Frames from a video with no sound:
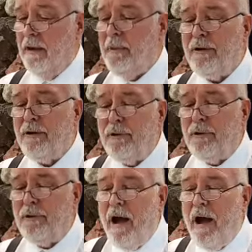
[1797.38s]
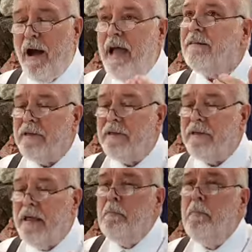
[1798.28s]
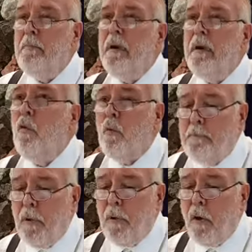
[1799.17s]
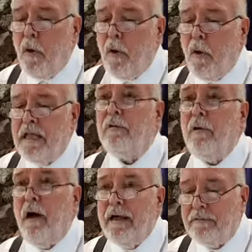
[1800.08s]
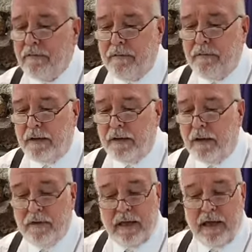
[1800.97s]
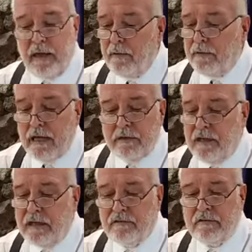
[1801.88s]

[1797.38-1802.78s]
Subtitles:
but Christ lives in me. Remember, we're supposed to let Christ live in us. Here it's